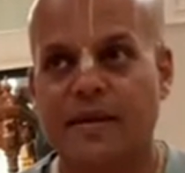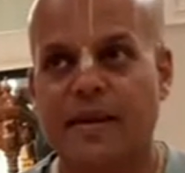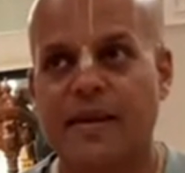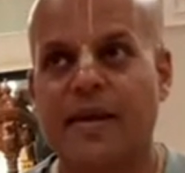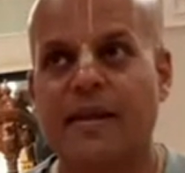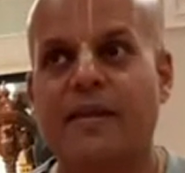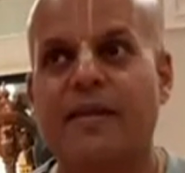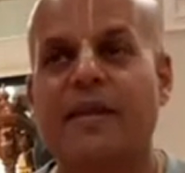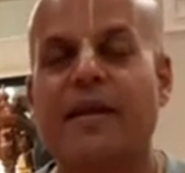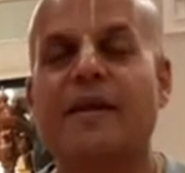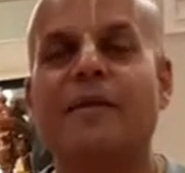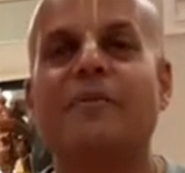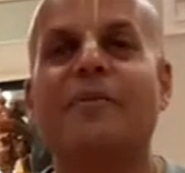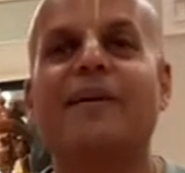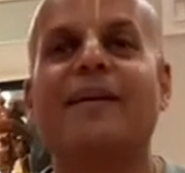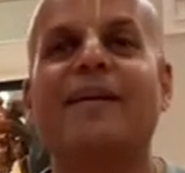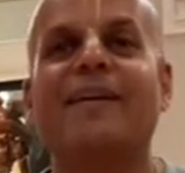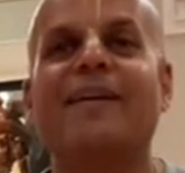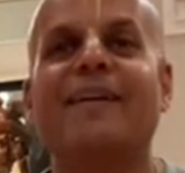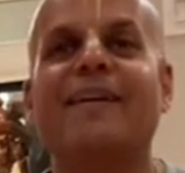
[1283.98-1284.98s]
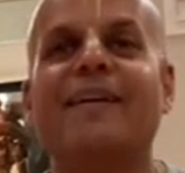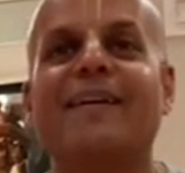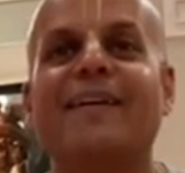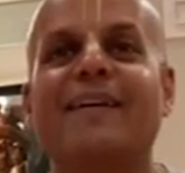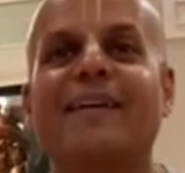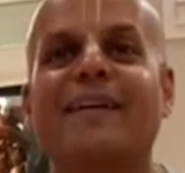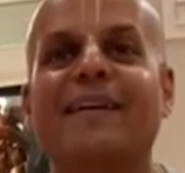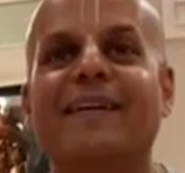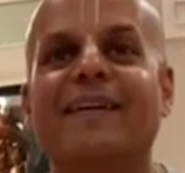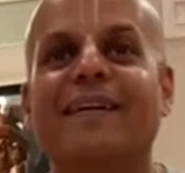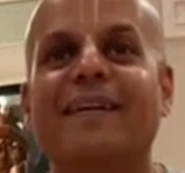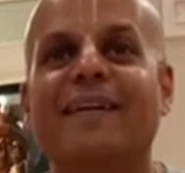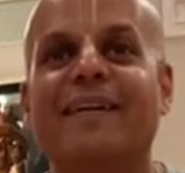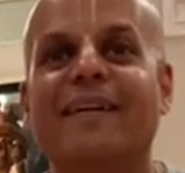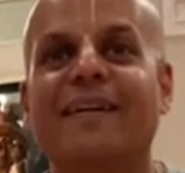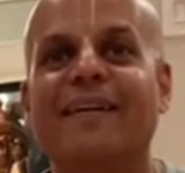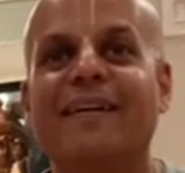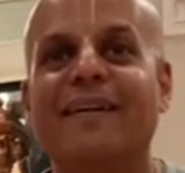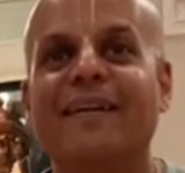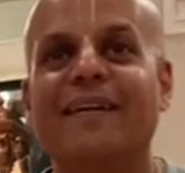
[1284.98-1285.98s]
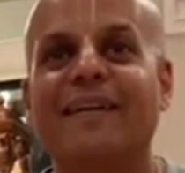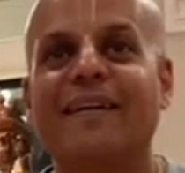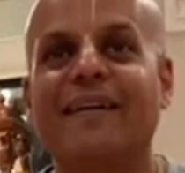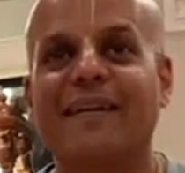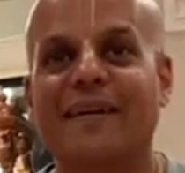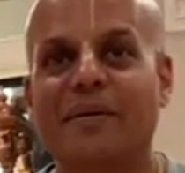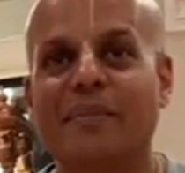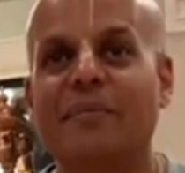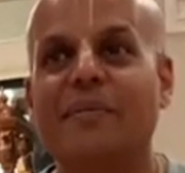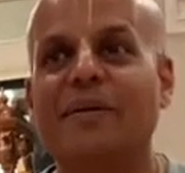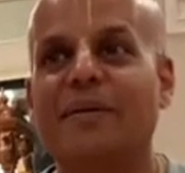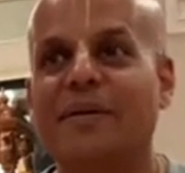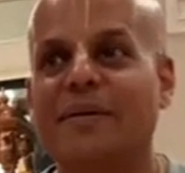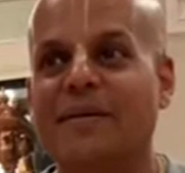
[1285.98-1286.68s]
And then what? Yeah?